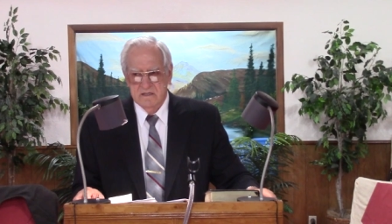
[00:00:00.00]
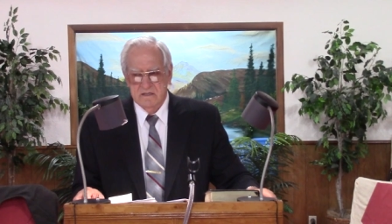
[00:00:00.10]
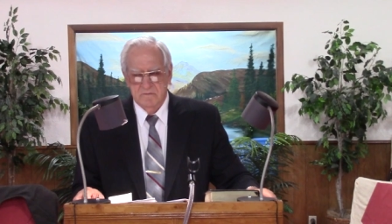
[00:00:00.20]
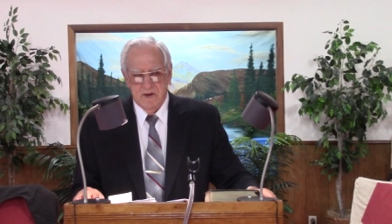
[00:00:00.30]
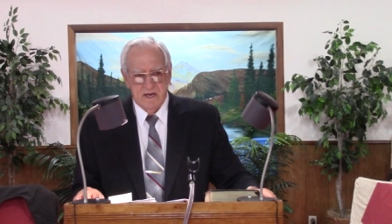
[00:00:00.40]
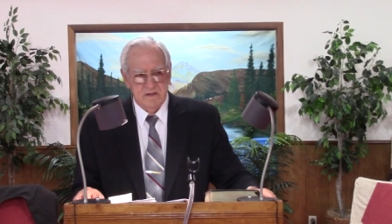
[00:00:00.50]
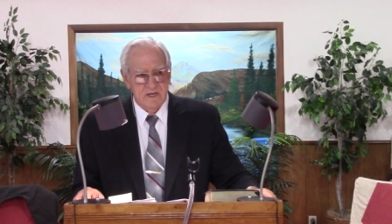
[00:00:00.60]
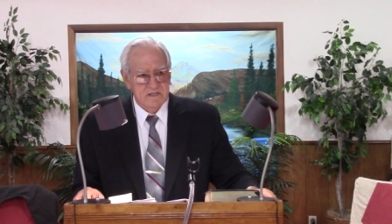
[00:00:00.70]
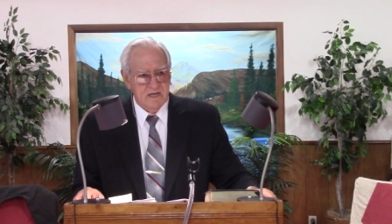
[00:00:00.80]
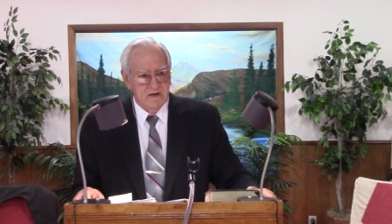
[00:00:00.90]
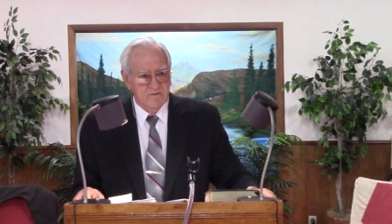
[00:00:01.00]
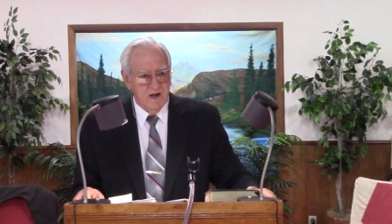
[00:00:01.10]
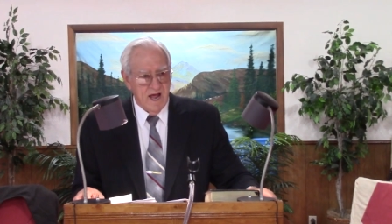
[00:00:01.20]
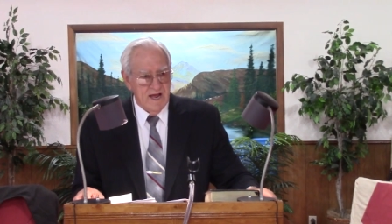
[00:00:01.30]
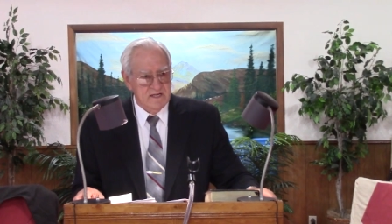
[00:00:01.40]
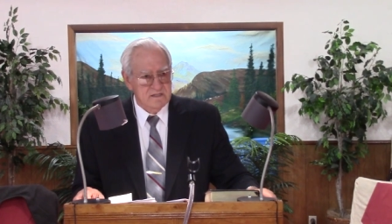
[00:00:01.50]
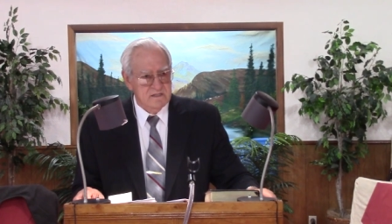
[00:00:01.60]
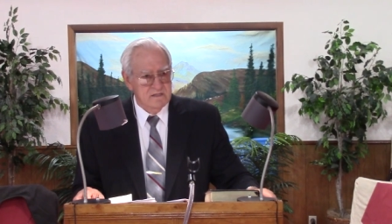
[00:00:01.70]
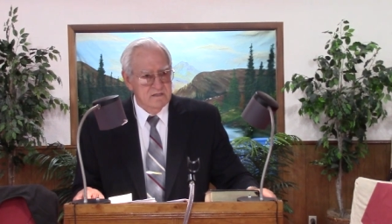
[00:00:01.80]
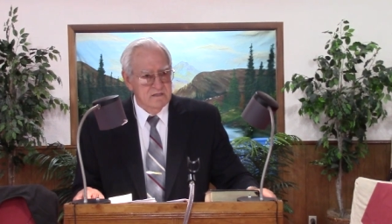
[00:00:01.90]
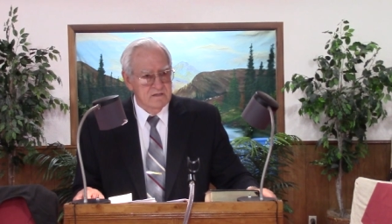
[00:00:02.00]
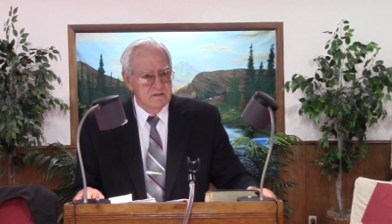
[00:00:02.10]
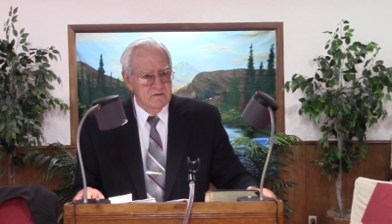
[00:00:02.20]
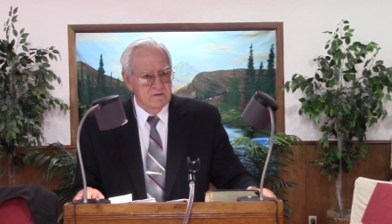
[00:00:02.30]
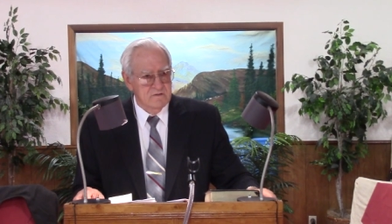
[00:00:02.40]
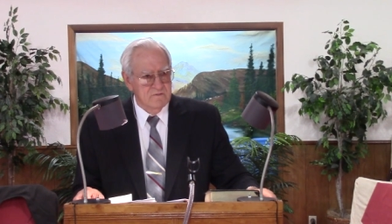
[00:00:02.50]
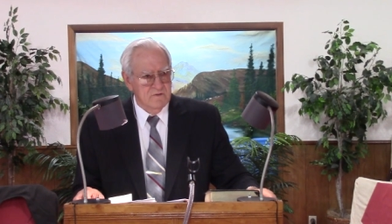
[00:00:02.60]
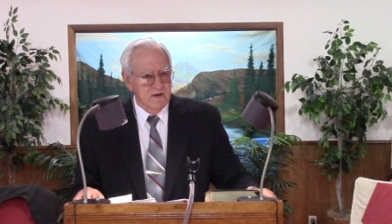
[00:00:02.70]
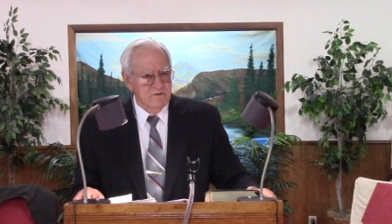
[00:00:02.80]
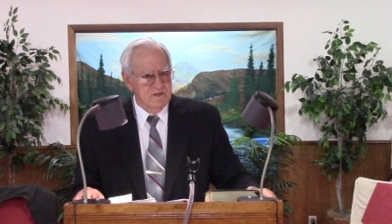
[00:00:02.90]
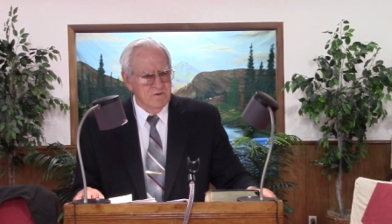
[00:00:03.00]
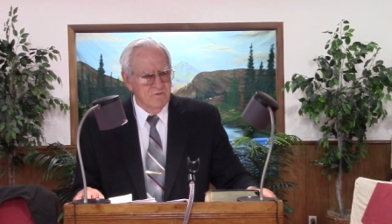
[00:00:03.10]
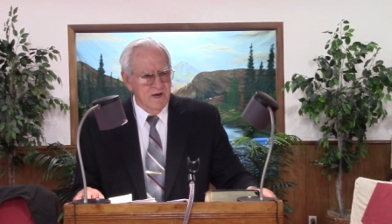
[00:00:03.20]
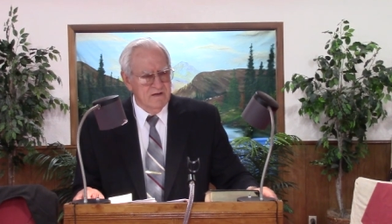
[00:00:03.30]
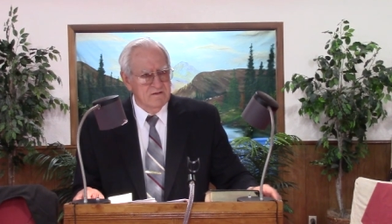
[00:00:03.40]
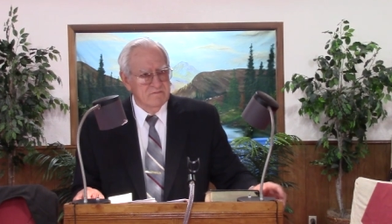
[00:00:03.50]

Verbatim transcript: To make things out of glass? Why would you wait?